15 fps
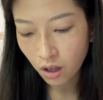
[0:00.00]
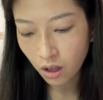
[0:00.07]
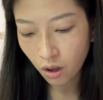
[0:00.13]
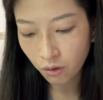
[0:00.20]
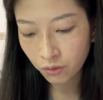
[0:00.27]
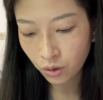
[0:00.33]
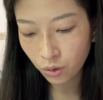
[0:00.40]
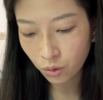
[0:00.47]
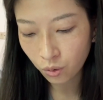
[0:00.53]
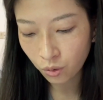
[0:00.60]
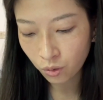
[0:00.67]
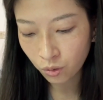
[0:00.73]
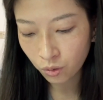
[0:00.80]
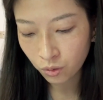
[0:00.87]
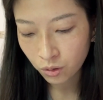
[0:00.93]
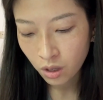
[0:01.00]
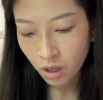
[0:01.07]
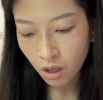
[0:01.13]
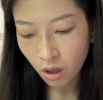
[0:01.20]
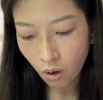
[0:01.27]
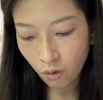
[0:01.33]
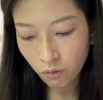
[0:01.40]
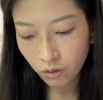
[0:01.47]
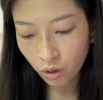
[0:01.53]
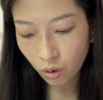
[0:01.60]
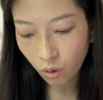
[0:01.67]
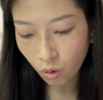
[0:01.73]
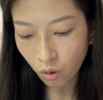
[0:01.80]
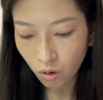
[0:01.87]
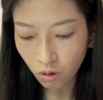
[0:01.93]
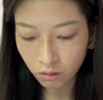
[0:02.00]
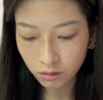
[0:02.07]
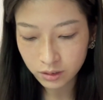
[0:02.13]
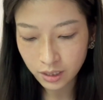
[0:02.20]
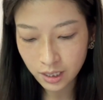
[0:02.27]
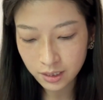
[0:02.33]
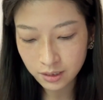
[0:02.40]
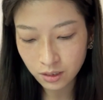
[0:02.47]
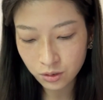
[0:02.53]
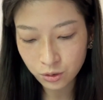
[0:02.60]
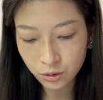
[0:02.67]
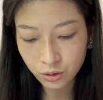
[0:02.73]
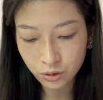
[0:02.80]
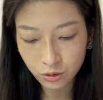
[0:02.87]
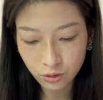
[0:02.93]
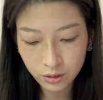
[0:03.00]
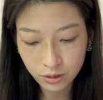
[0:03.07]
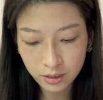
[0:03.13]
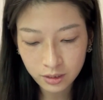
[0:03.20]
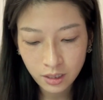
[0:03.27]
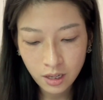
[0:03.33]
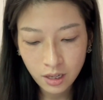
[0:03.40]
overall organization growth.